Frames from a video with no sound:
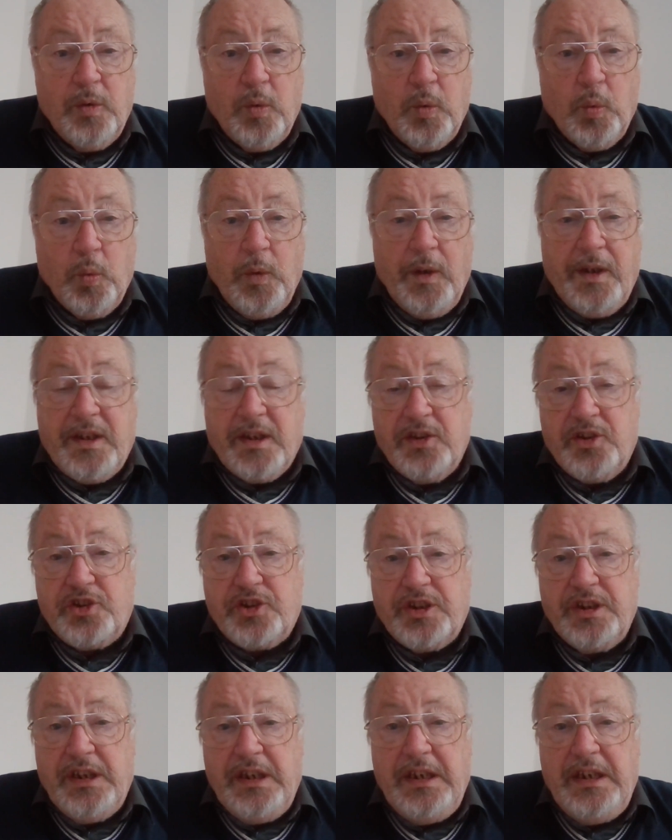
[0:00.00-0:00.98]
we
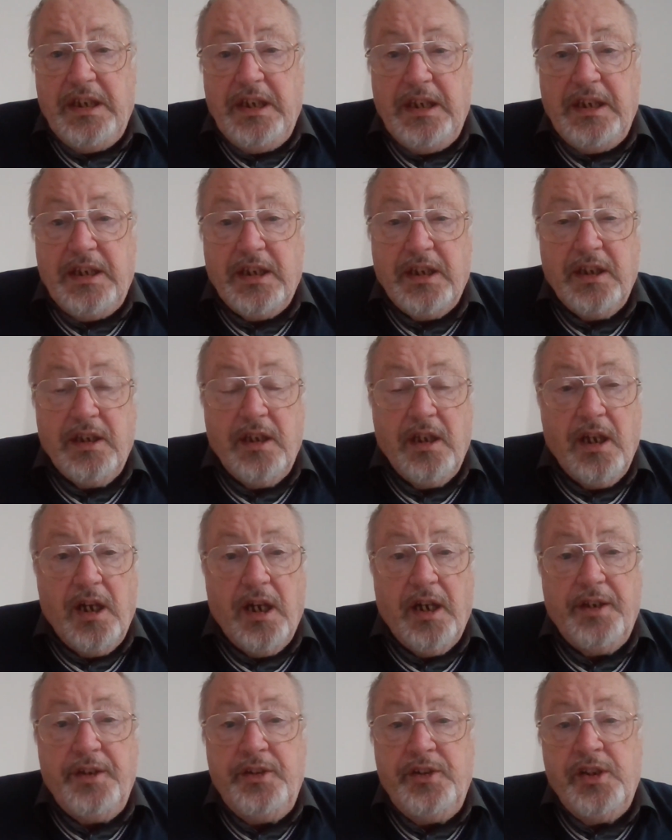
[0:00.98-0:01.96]
conceded
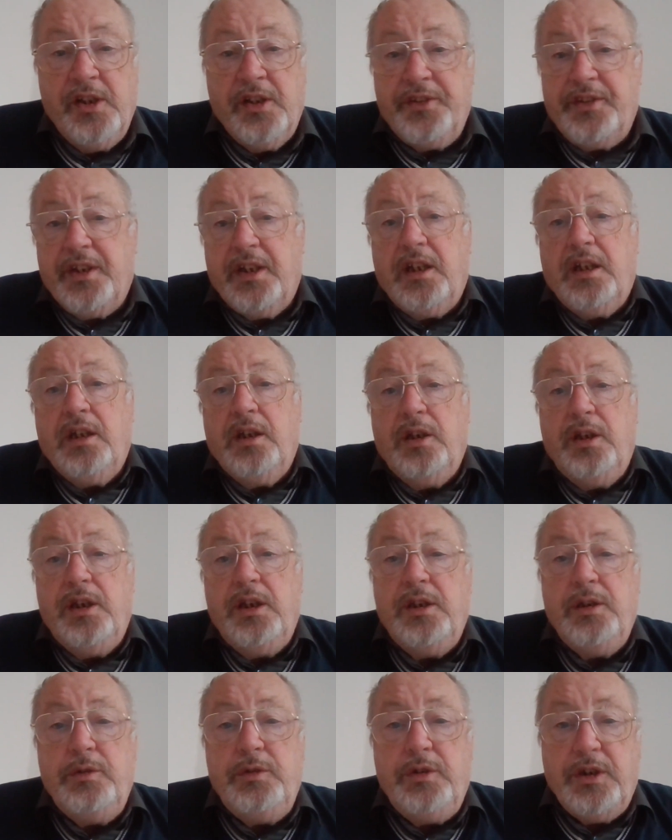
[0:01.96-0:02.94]
another
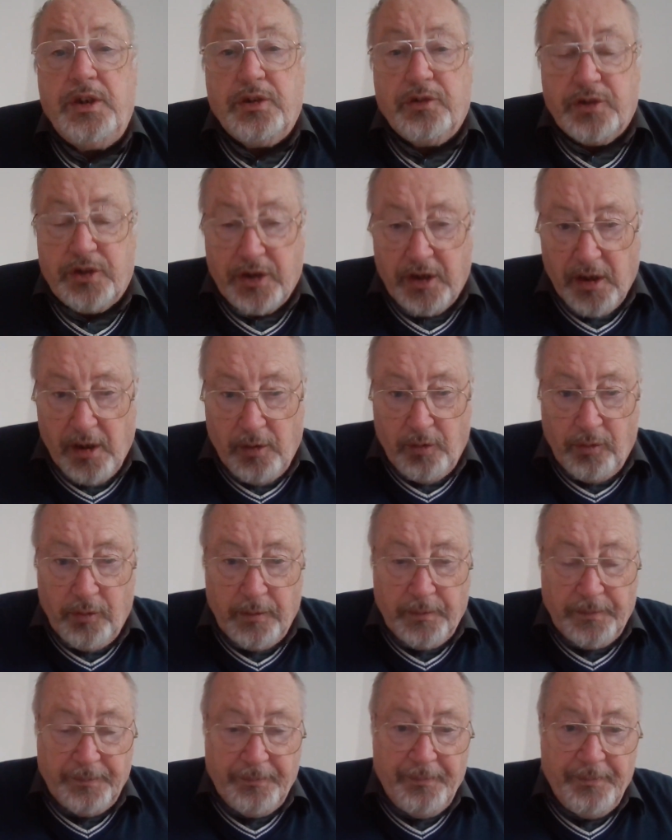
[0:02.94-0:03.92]
ludicrous goal.
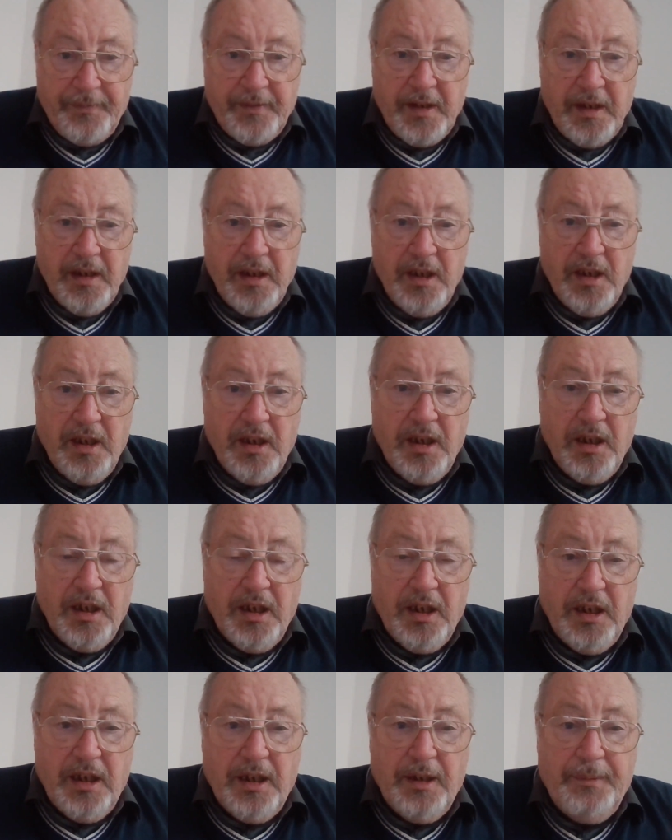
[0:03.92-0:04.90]

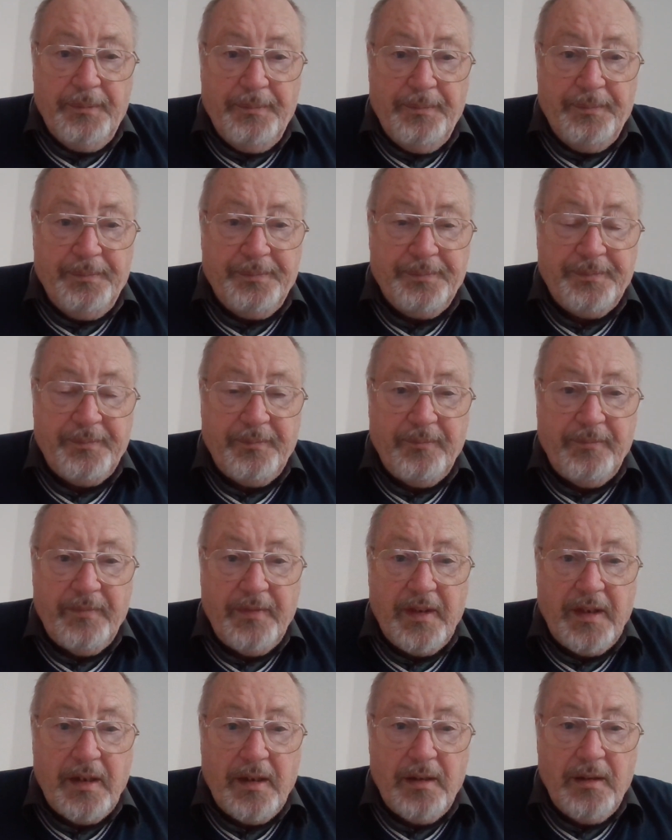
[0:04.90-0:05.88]
Poor
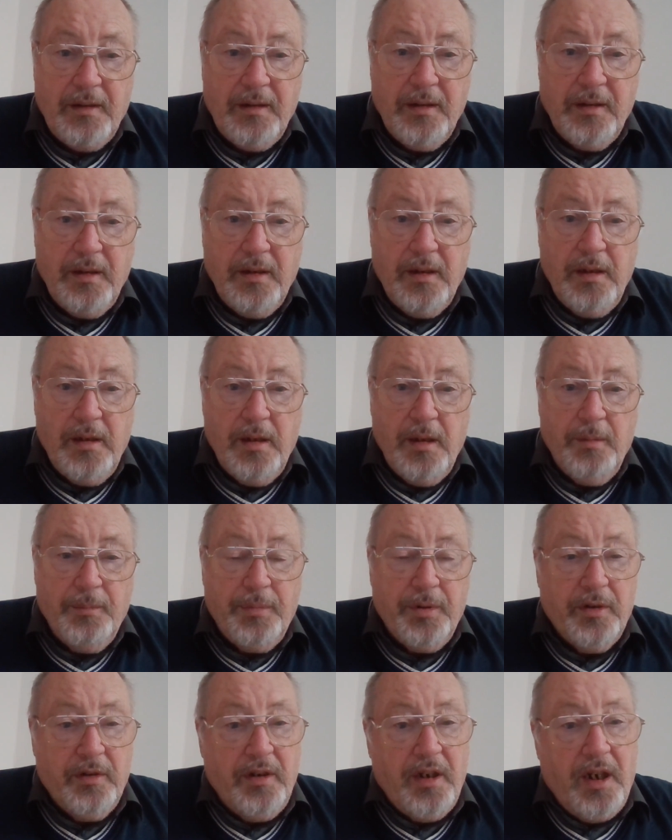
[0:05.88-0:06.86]

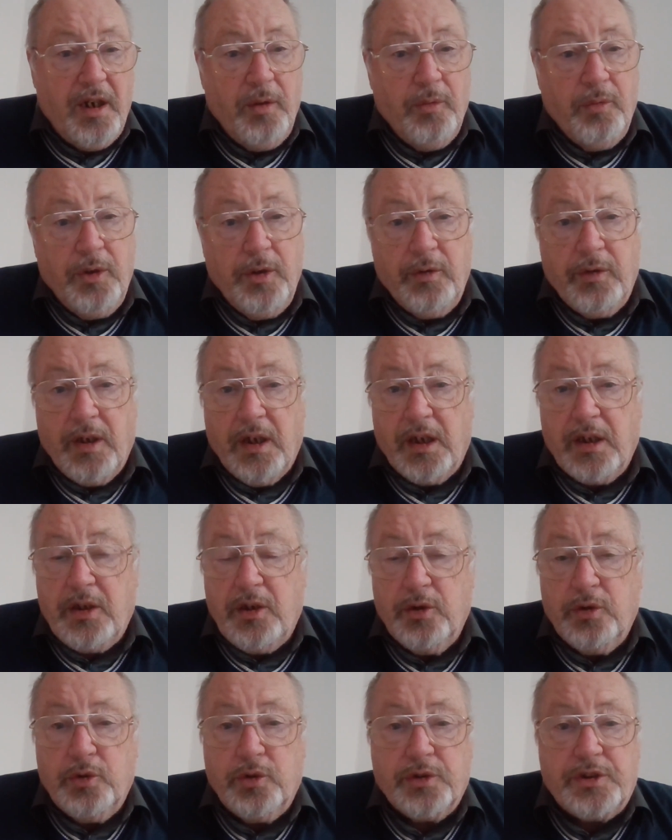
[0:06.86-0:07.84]
Iwu got
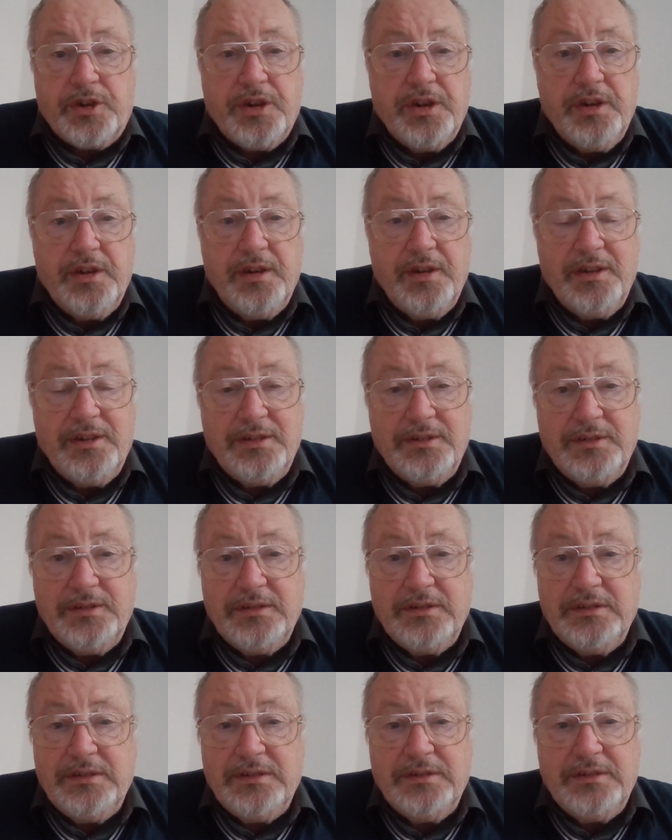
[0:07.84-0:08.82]
caught.
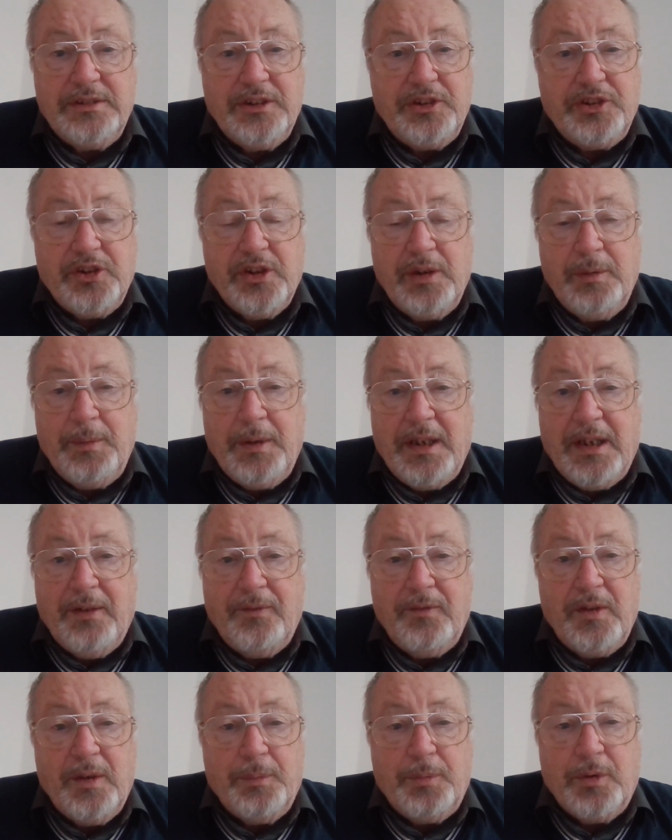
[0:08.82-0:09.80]
He shouldn't have been
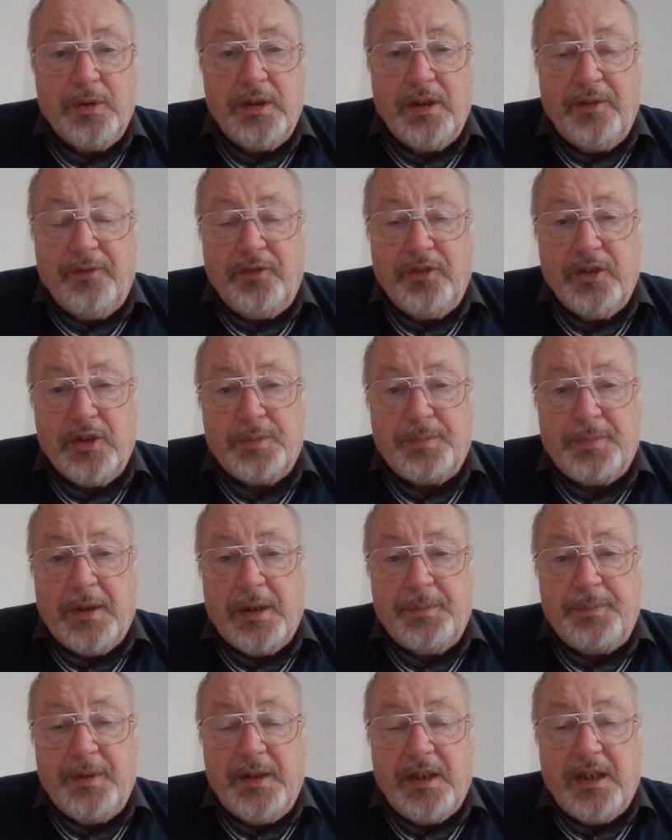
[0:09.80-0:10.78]
given the ball in the first
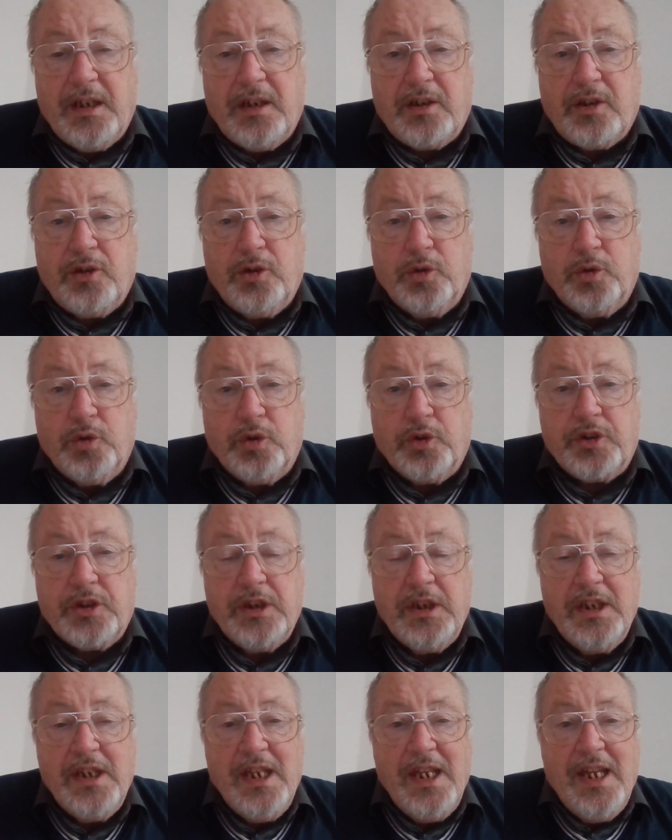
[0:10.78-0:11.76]
place, but he got caught,
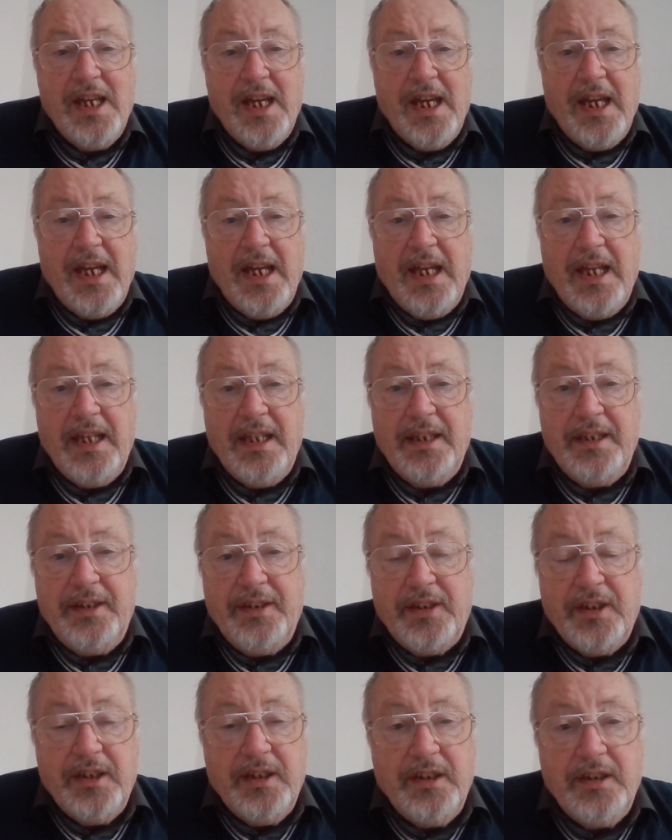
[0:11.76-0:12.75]

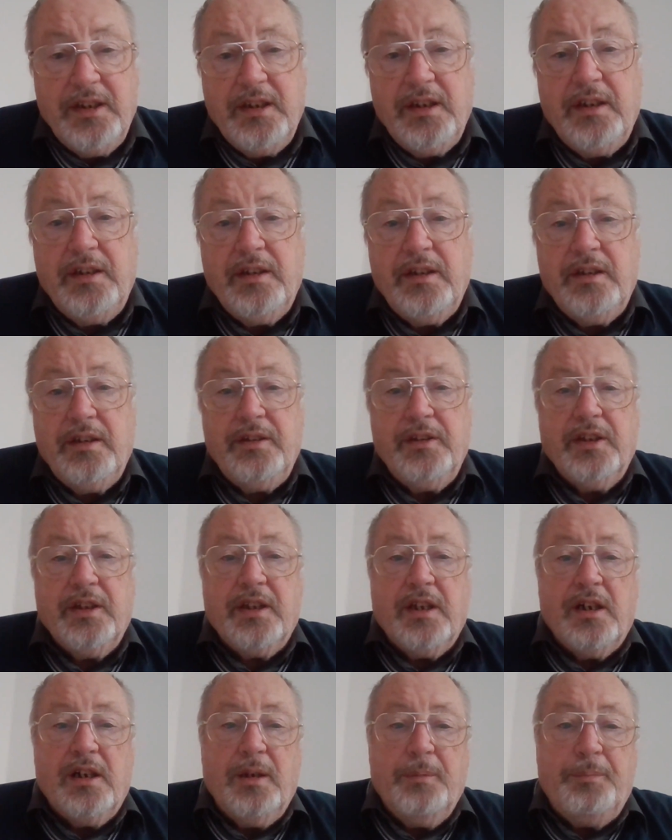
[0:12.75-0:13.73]
and the
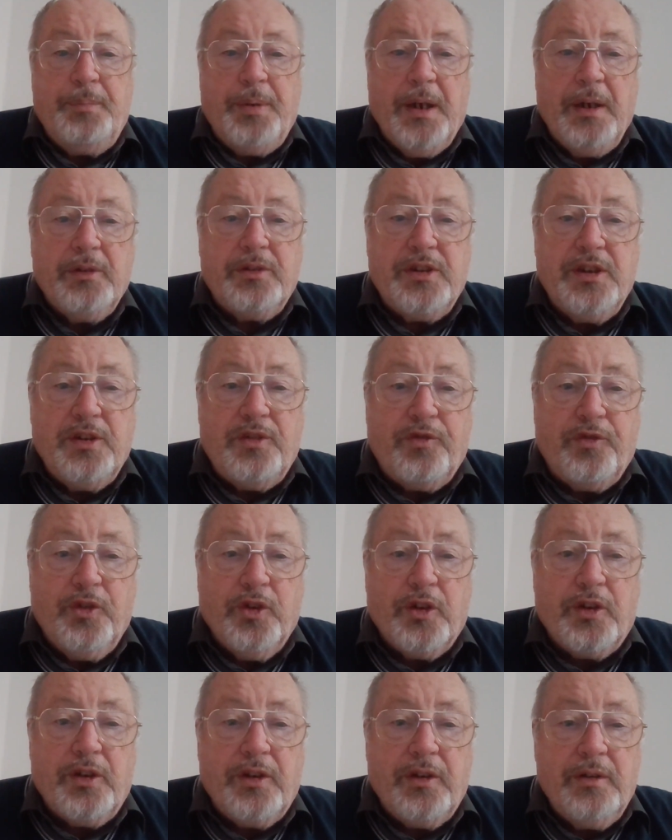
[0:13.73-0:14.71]
guy poked his
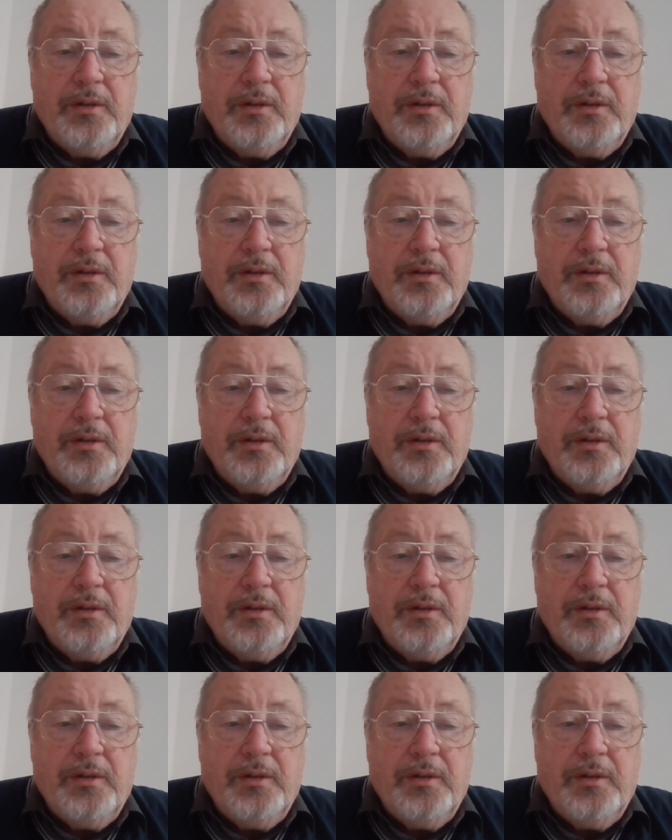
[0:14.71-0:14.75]
foot